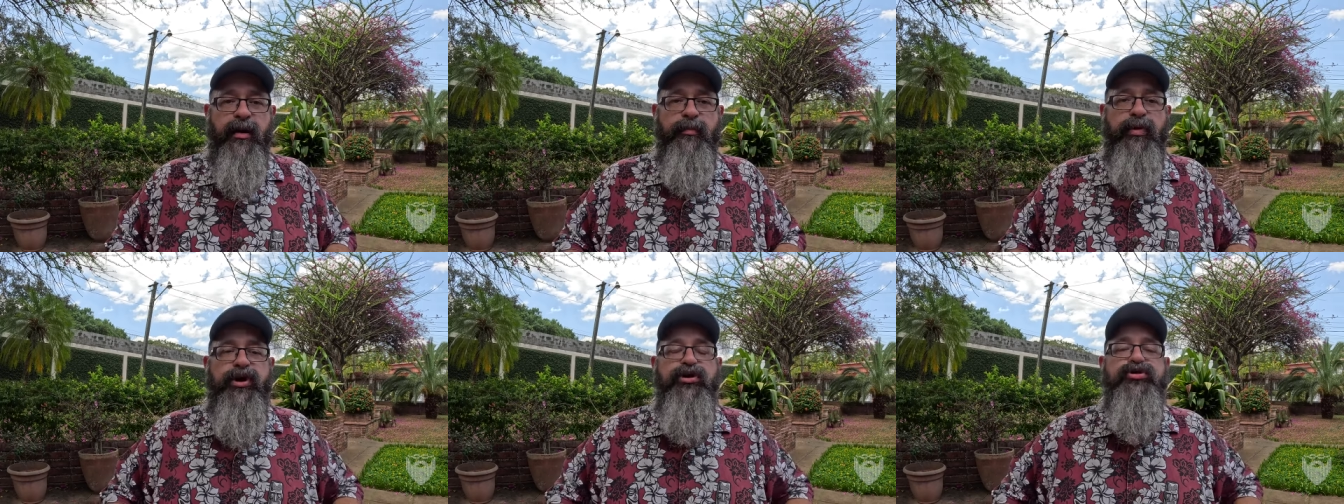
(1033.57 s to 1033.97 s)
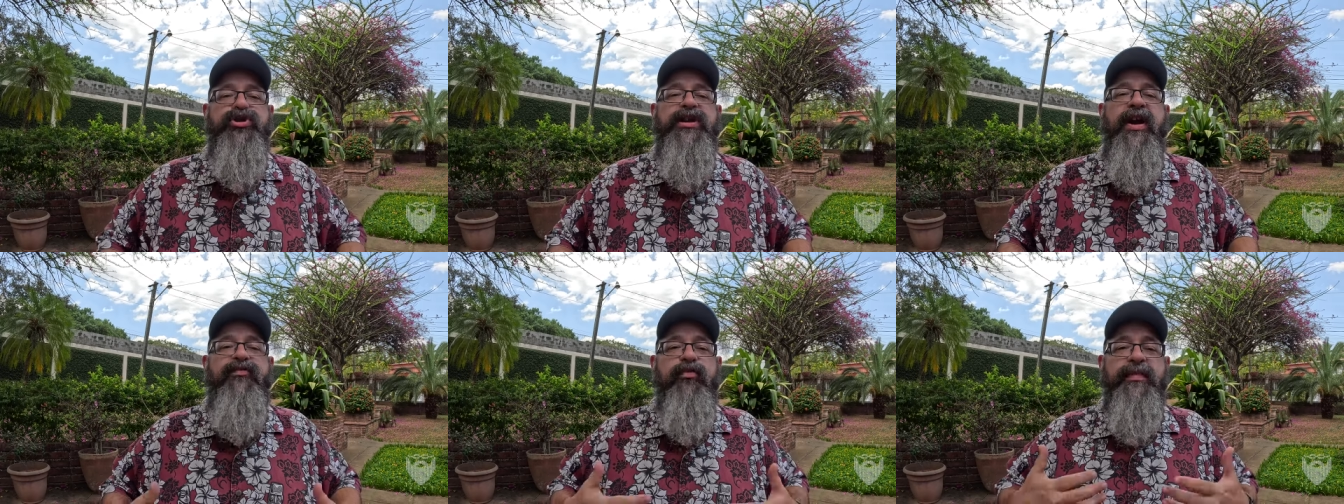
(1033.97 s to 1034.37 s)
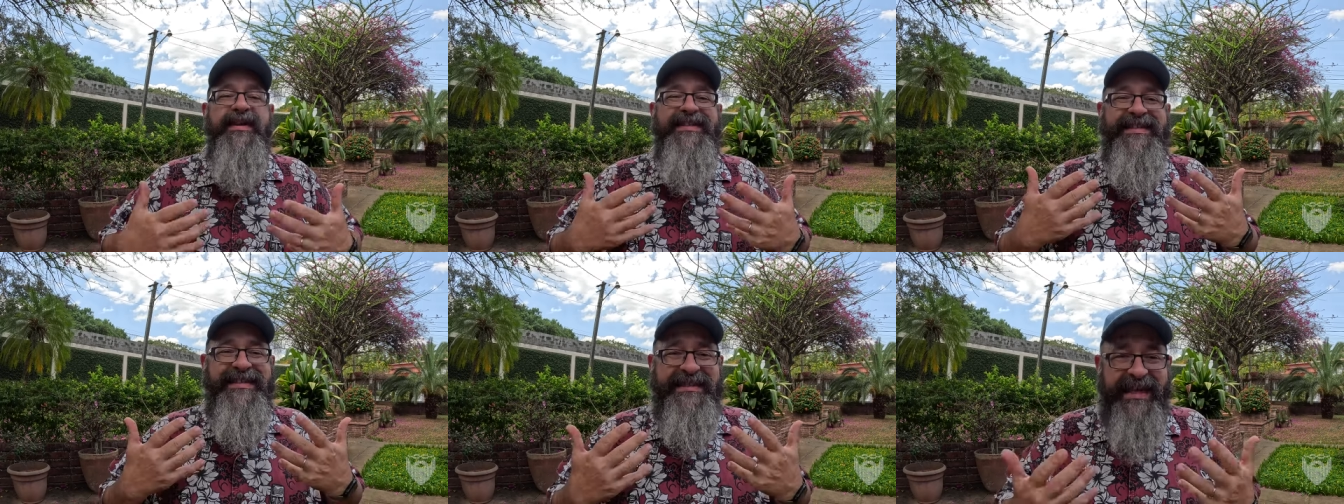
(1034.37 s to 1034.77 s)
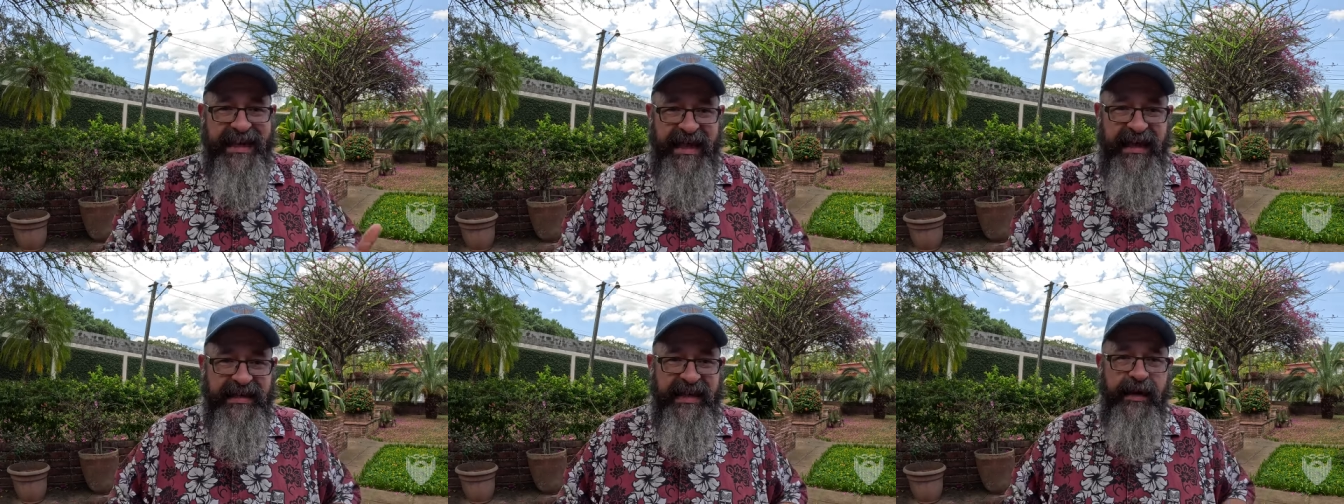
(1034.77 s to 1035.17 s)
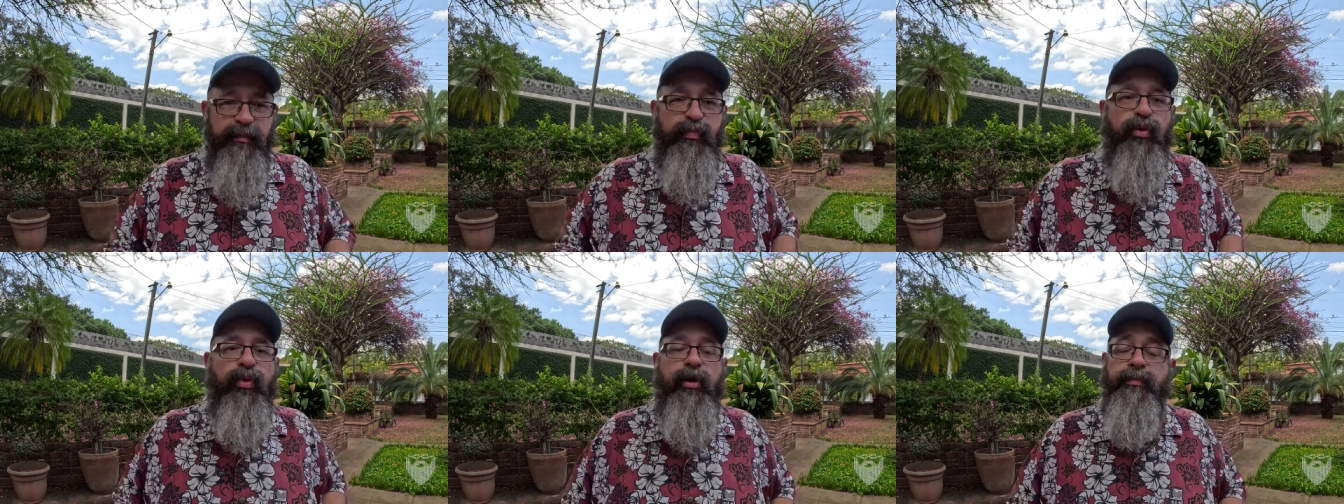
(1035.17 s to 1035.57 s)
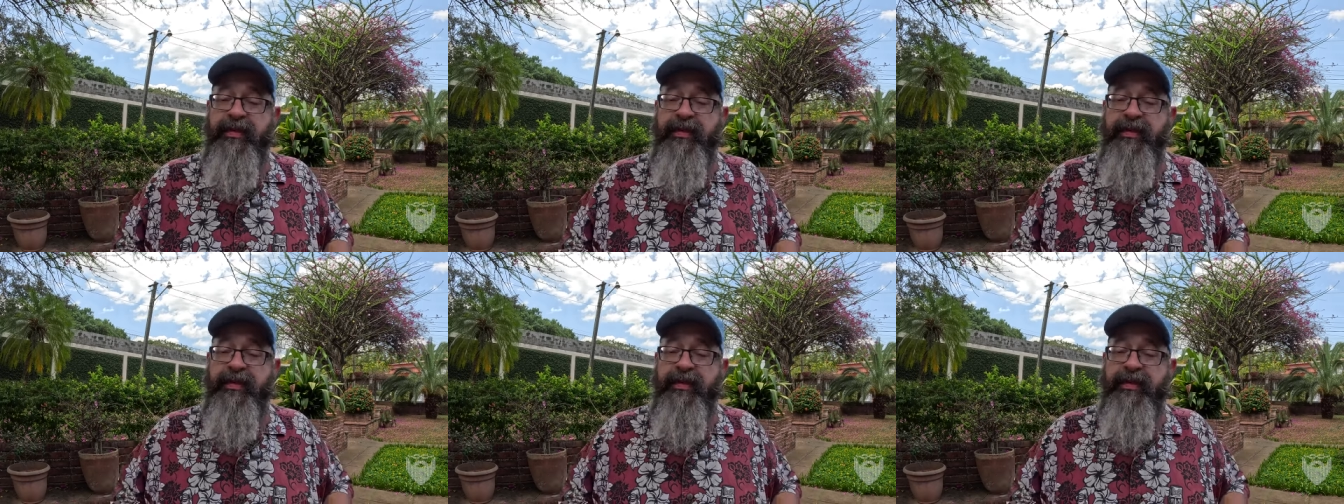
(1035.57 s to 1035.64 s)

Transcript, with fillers: but you should never be seeking to import.